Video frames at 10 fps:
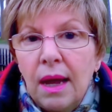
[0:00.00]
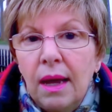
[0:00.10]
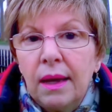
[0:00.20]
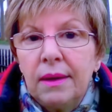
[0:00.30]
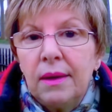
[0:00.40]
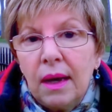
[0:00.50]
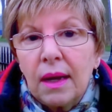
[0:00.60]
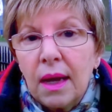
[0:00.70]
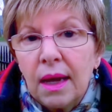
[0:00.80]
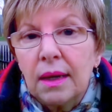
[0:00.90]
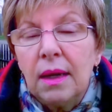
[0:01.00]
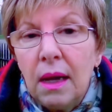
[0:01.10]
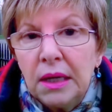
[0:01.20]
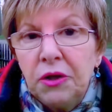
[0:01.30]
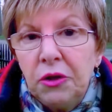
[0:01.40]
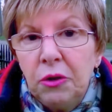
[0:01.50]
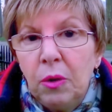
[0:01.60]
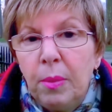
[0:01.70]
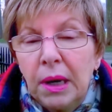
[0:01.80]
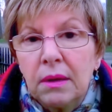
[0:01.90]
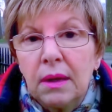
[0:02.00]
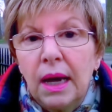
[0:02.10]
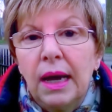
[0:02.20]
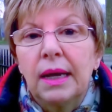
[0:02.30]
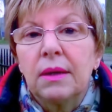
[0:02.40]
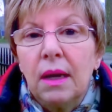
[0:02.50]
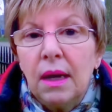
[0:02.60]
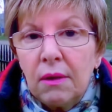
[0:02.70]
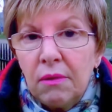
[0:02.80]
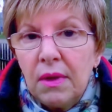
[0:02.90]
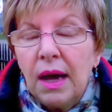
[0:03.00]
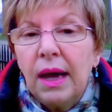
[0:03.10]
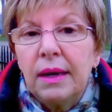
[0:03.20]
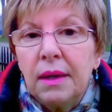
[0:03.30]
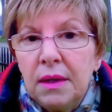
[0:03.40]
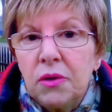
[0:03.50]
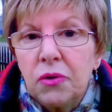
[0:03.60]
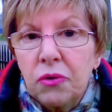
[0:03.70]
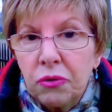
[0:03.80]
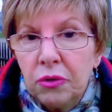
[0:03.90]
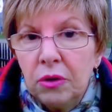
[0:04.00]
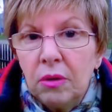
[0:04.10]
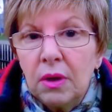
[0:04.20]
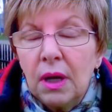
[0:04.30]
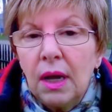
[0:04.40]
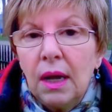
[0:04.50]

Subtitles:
And I can't lie to you about that. That is true.